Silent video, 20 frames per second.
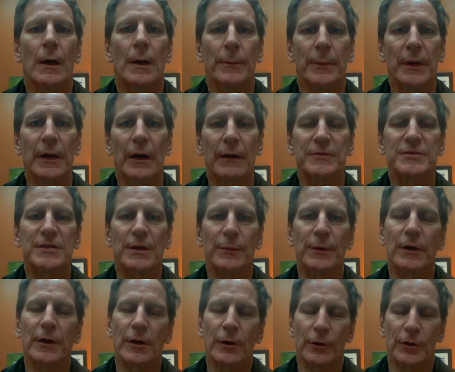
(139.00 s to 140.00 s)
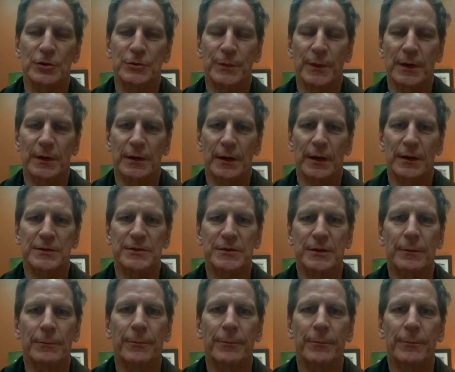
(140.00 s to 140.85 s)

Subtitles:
be of some encouragement and some